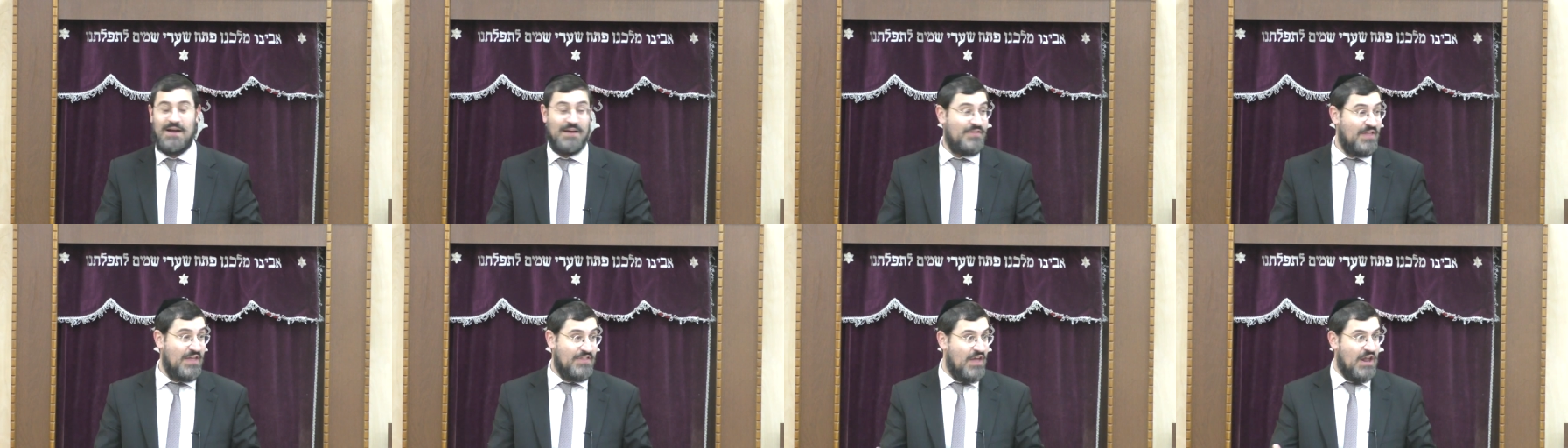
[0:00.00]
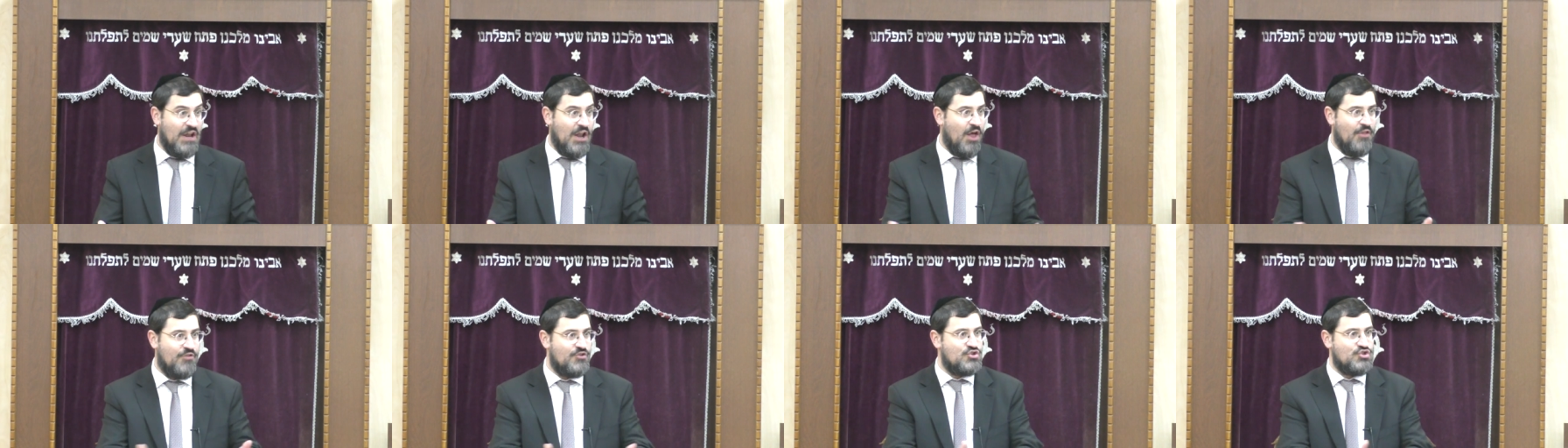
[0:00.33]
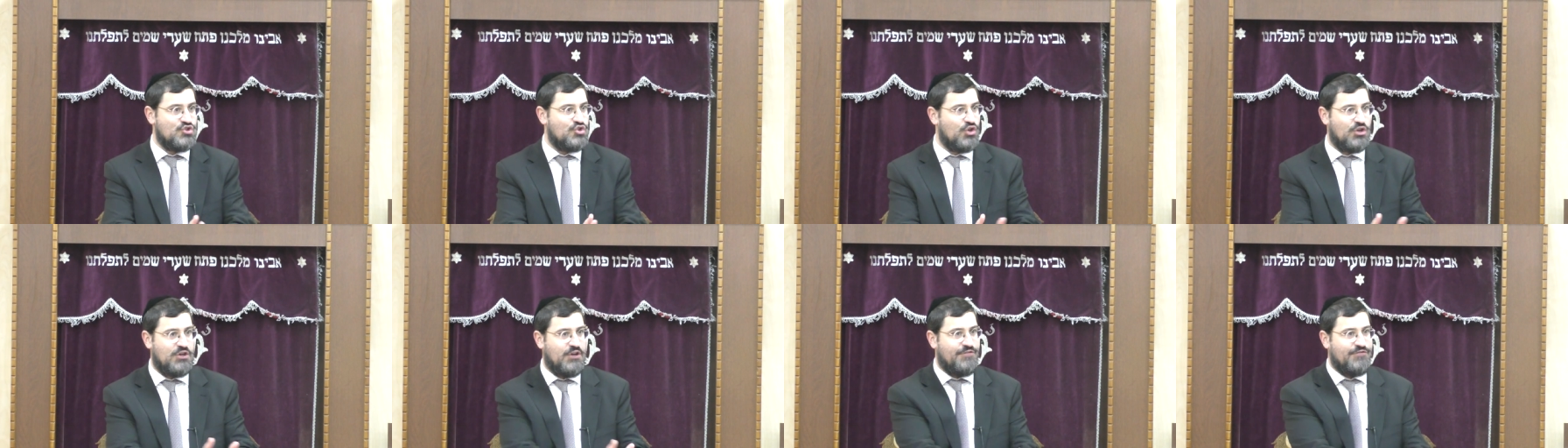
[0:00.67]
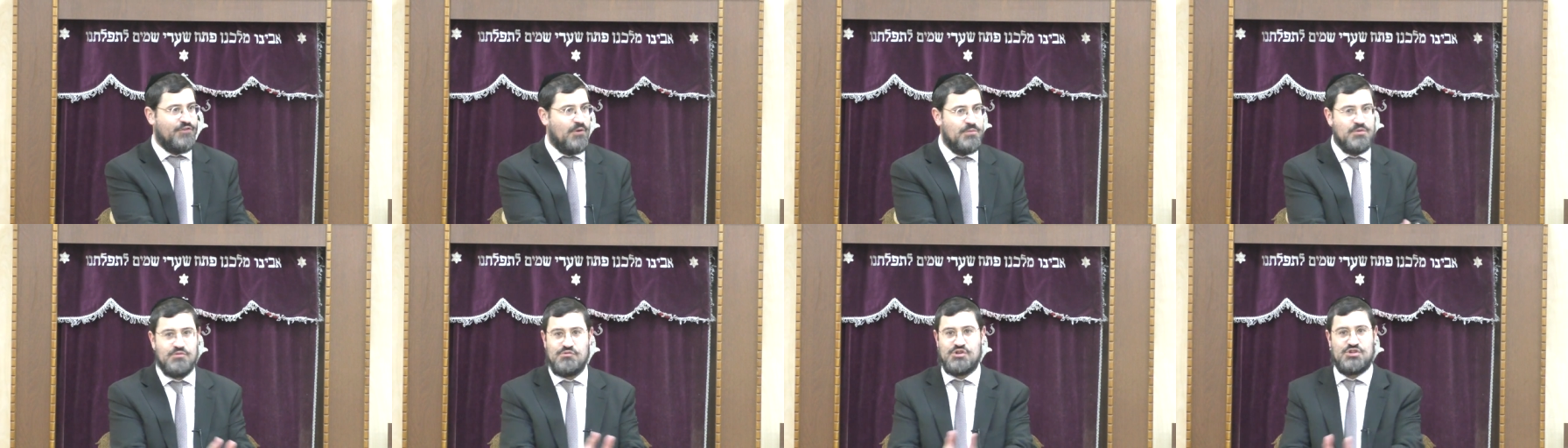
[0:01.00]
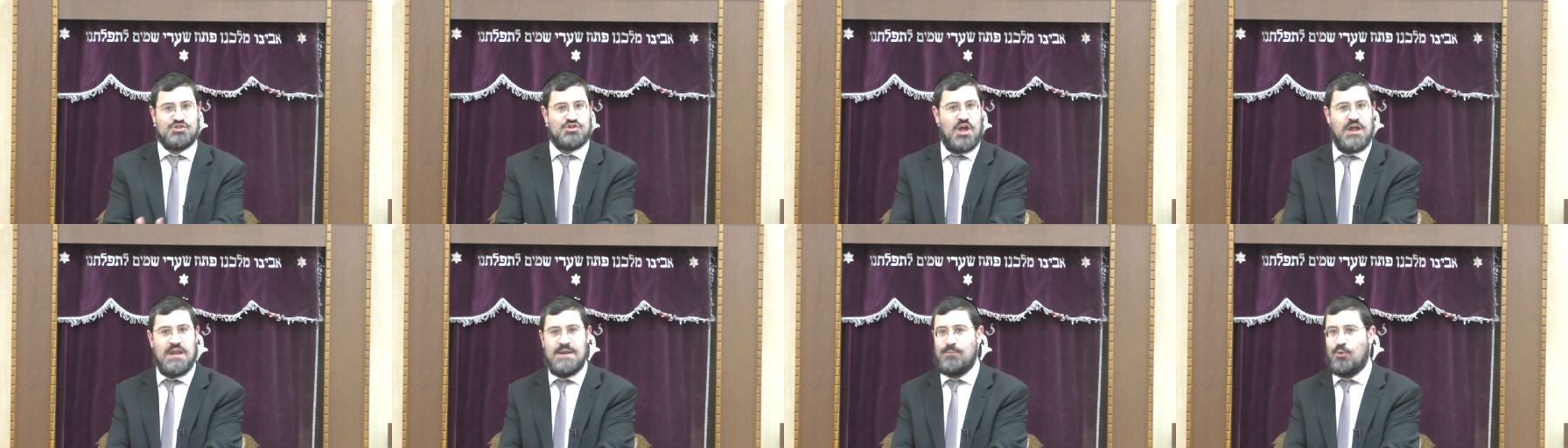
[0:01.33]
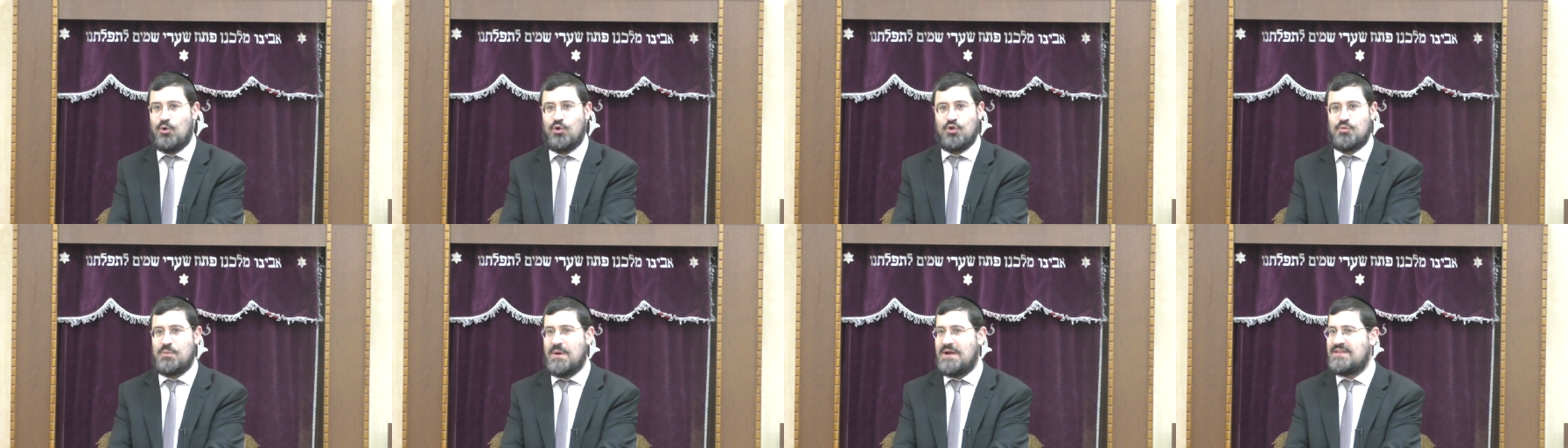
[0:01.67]
They learned the sugya from the Rishonim
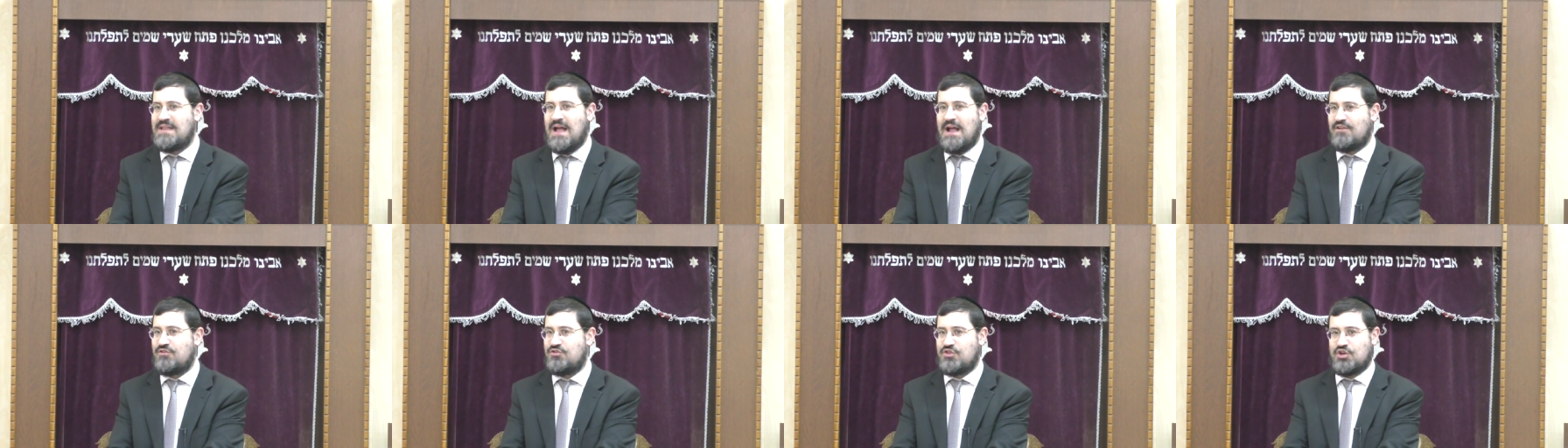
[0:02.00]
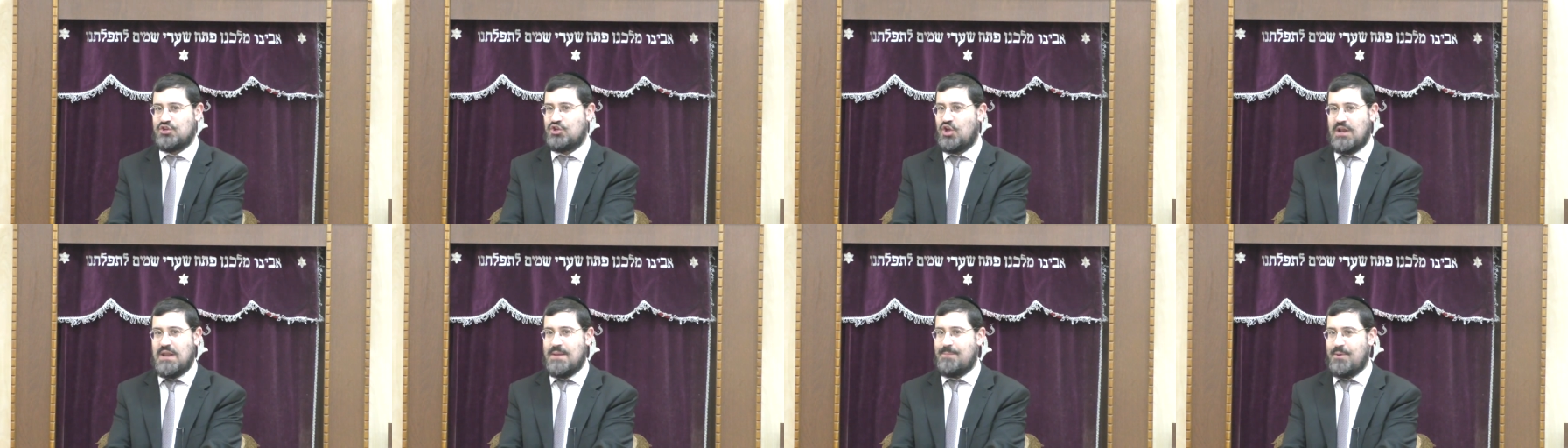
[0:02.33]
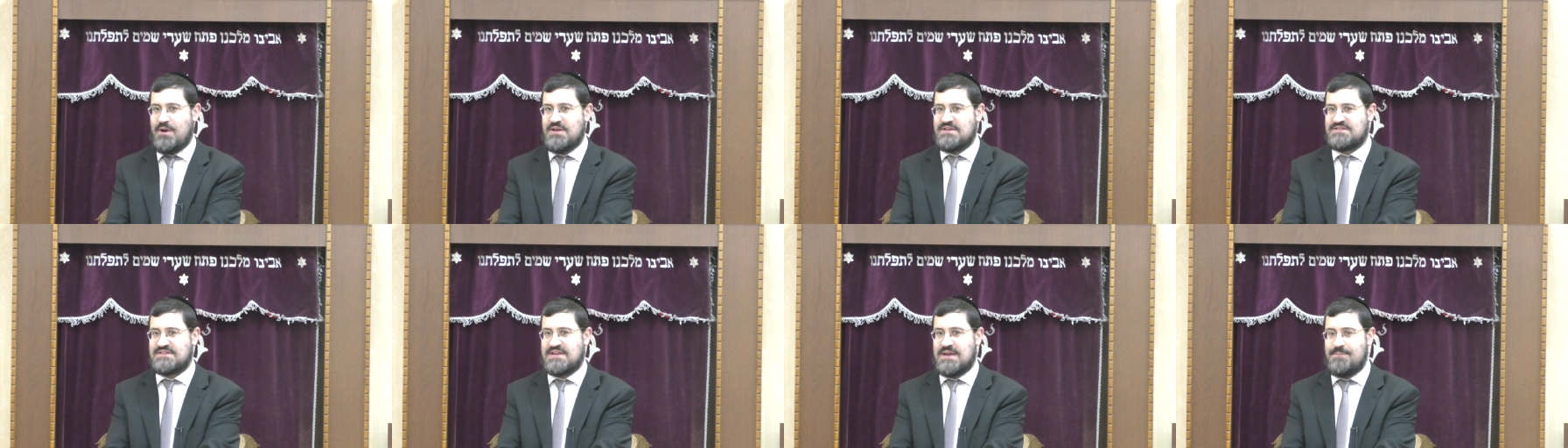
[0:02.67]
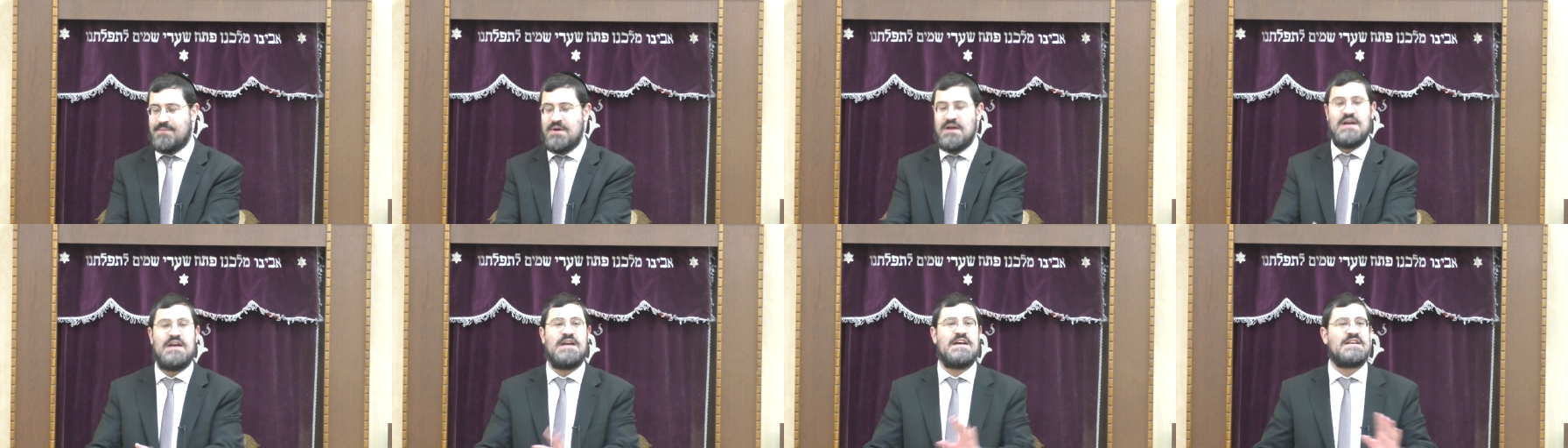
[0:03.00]
all the way down to the Gedolei Poskim.